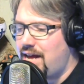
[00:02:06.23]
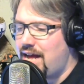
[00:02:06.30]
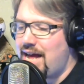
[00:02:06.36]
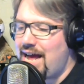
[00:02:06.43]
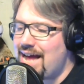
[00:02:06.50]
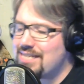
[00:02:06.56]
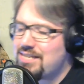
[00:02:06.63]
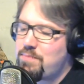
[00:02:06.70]

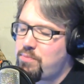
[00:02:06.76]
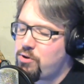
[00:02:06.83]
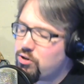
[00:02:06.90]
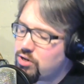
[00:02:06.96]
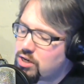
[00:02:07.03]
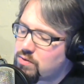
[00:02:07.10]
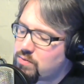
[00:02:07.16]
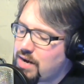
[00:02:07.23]
uh, as I'm
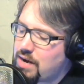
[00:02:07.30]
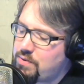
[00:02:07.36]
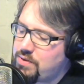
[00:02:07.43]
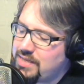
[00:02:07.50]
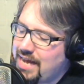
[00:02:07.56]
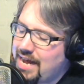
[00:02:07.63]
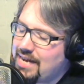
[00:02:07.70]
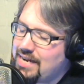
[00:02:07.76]
poking around
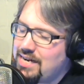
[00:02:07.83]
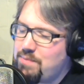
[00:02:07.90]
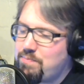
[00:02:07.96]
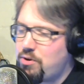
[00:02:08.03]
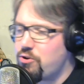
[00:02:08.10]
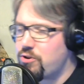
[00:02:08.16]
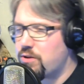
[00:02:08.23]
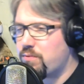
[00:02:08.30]
with that, and
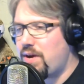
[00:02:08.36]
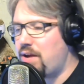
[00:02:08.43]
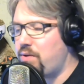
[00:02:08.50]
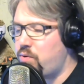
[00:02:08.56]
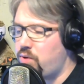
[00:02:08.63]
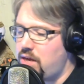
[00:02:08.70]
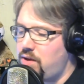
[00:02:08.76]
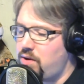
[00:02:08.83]
I'm poking
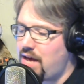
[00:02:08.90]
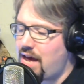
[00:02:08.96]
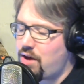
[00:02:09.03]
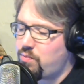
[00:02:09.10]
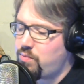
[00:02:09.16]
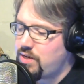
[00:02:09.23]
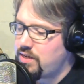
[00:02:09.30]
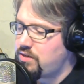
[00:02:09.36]
around, okay,
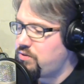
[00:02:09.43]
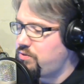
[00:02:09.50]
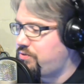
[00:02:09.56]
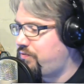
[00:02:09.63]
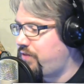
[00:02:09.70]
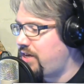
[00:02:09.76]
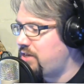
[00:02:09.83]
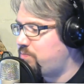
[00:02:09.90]
how do we
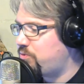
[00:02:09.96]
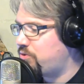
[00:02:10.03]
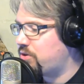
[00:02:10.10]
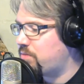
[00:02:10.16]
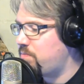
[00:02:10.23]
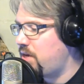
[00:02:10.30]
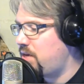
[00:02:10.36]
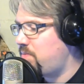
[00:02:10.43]
use
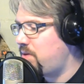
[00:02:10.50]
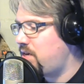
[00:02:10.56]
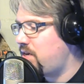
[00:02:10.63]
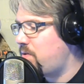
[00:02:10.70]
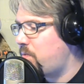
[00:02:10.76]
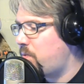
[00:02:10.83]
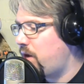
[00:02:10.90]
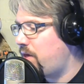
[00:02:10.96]
Facebook
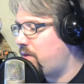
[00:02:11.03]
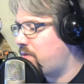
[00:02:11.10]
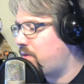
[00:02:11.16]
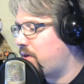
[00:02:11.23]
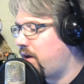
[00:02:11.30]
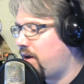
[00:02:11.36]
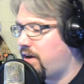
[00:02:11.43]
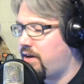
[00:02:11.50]
maybe
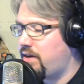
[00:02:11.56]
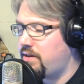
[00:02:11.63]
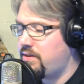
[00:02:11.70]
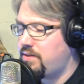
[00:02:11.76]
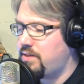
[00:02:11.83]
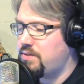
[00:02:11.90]
with uh,